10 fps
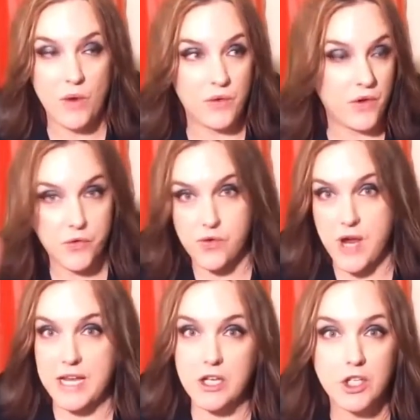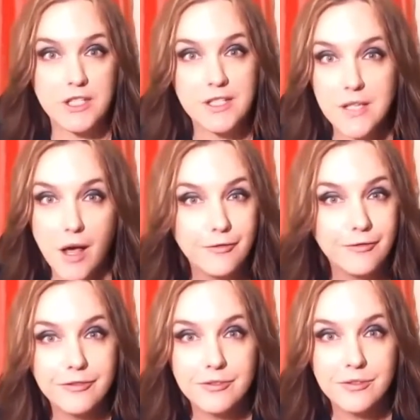they're creating good stuff
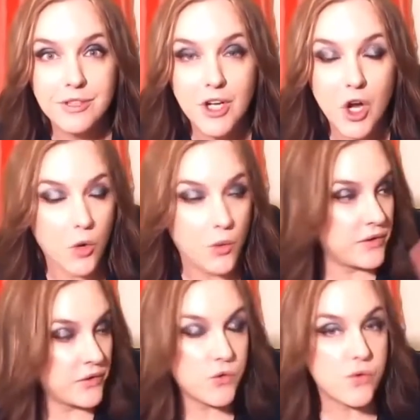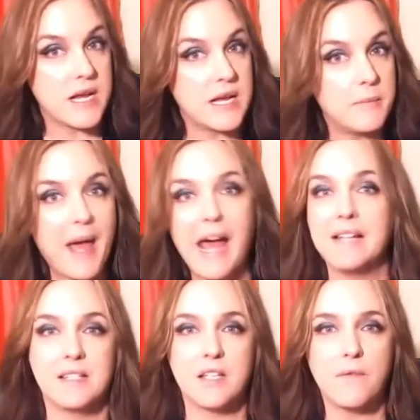or whether they're creating
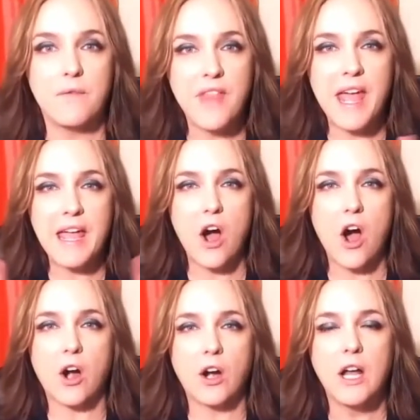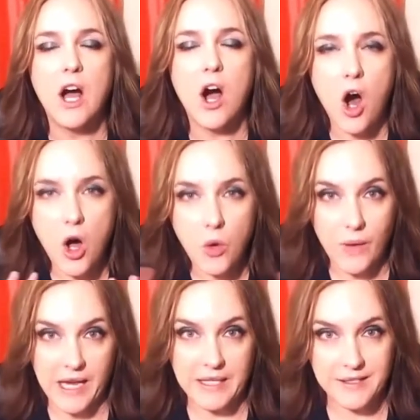bad stuff, they are
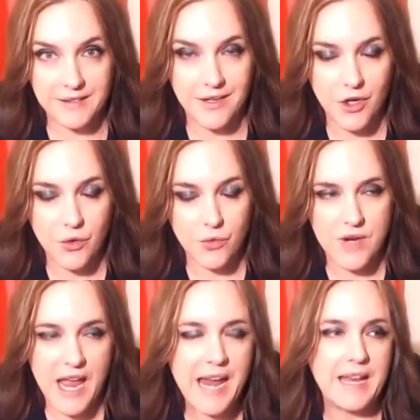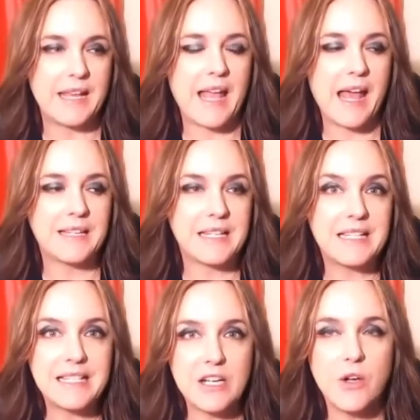always creating. And
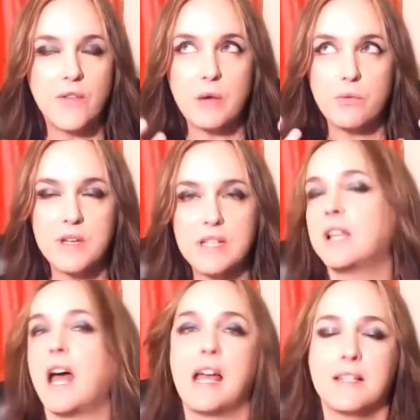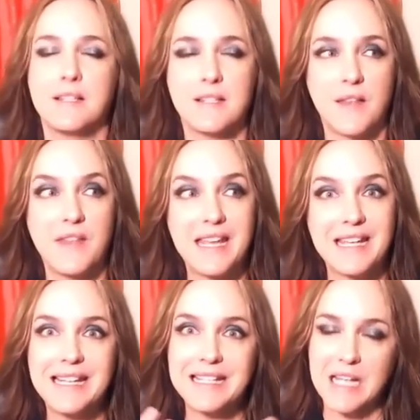until they realize that they
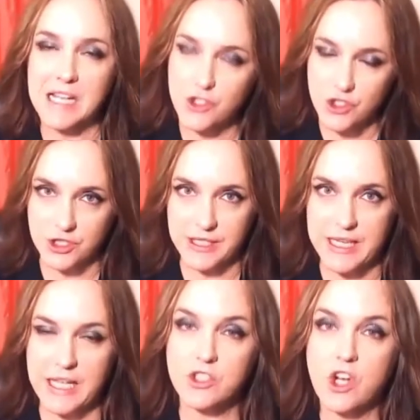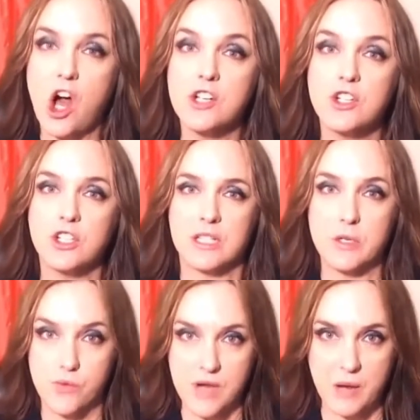can intentionally and consciously
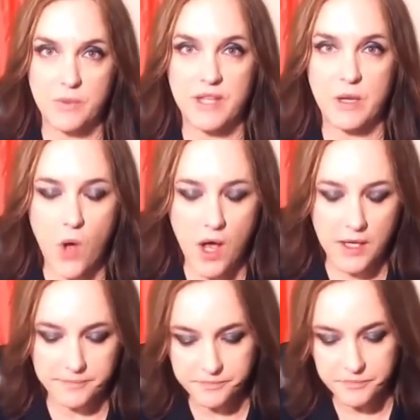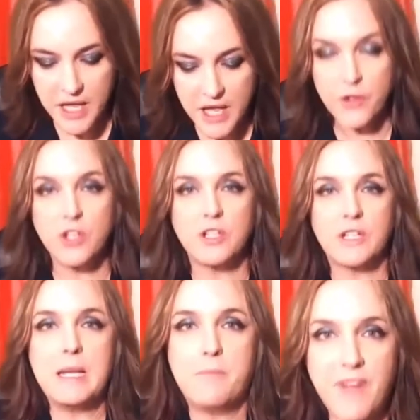create what they want, they're going to
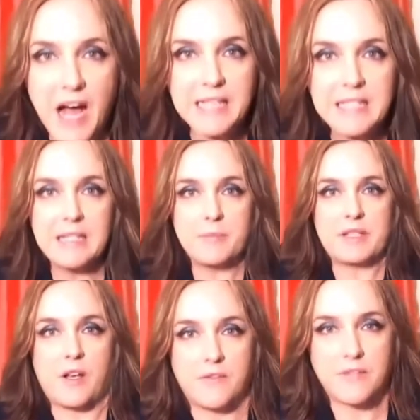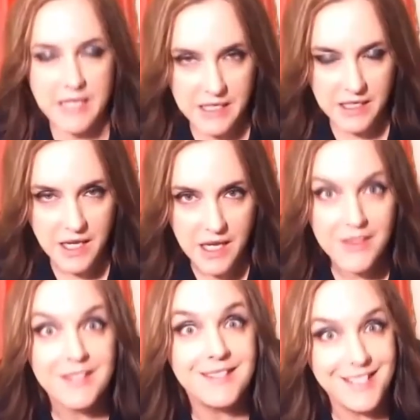keep finding themselves in
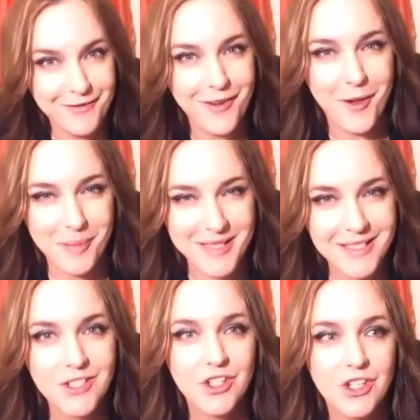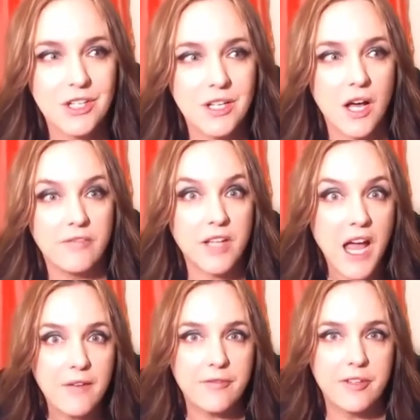this default position of
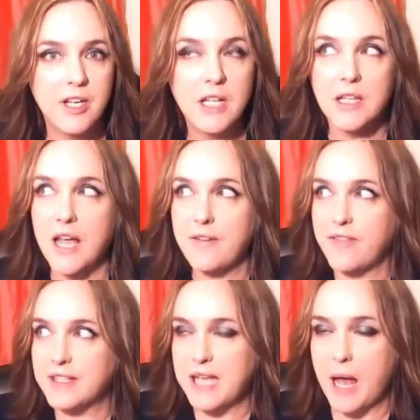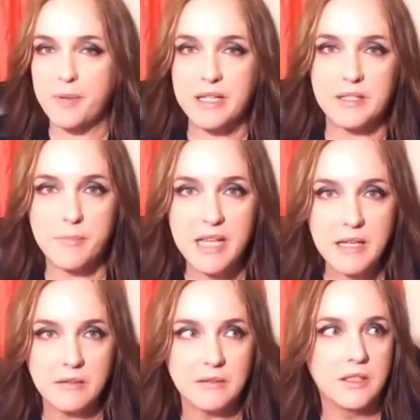life that's happening to
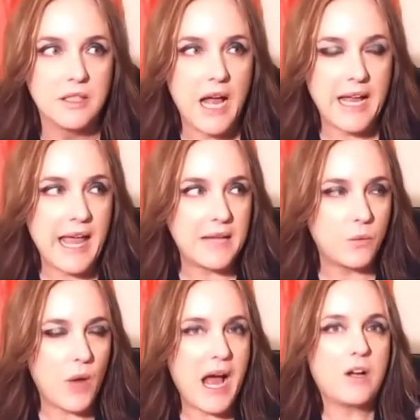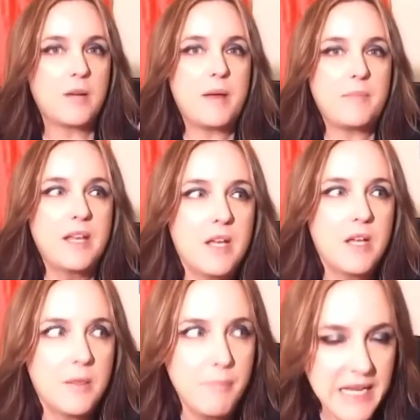me. I can't, how come I'm
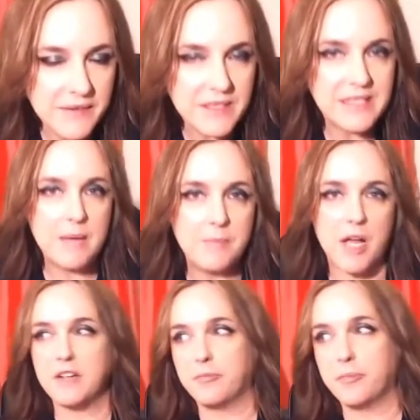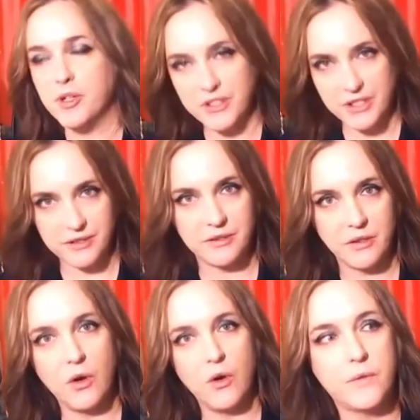meeting the same kind of person
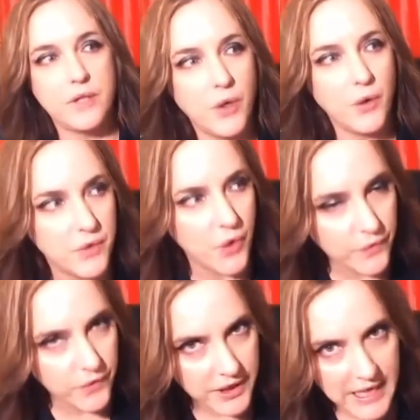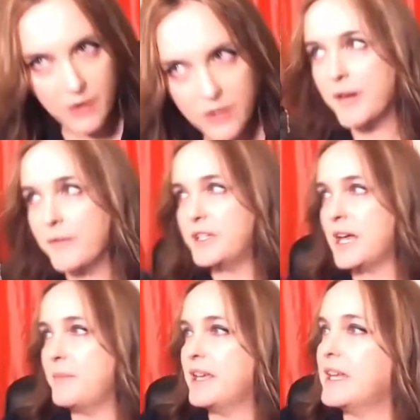over and over and over again? How come every
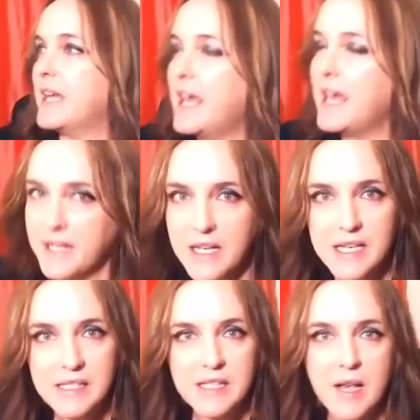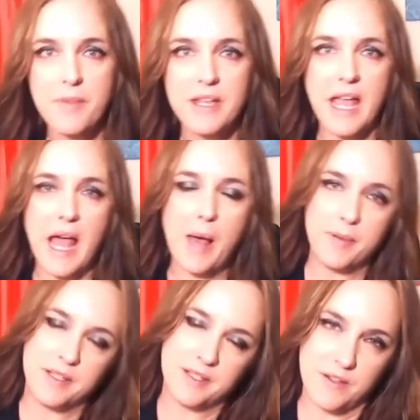time I get ahead, something
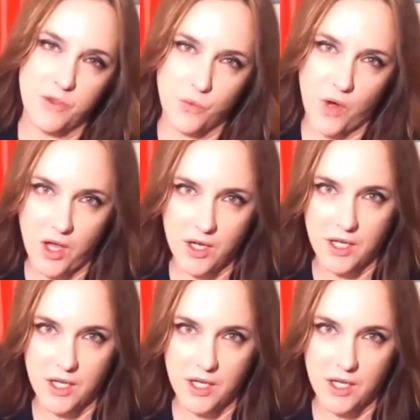happens and the rug